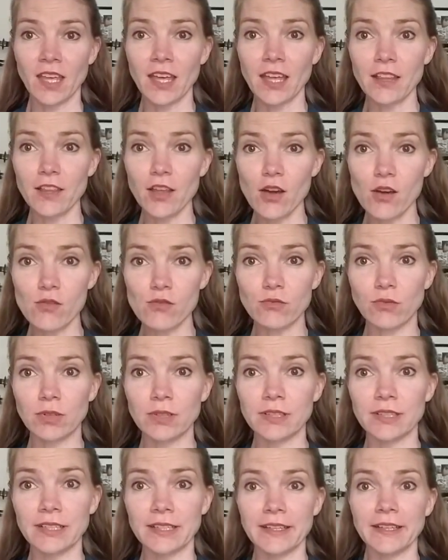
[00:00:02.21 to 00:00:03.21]
Hello!
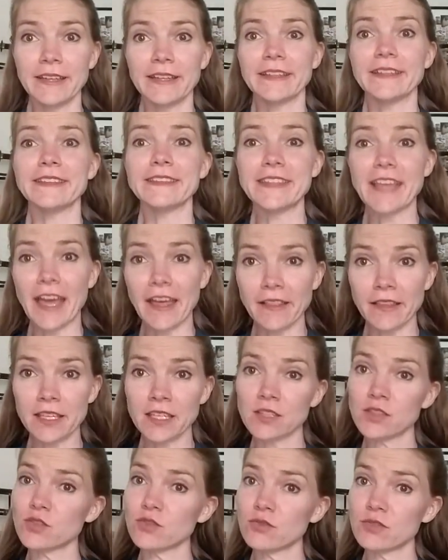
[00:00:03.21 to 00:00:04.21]

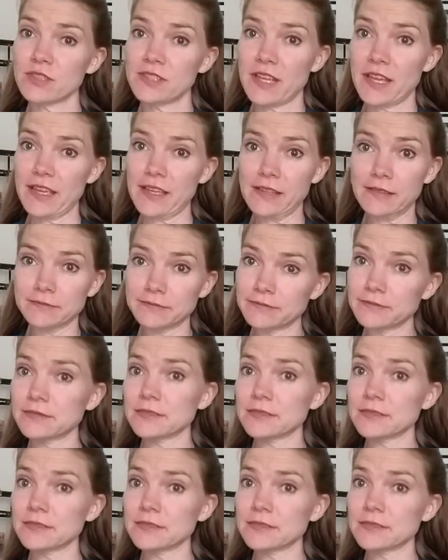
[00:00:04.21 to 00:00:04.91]
Telling Tuesday.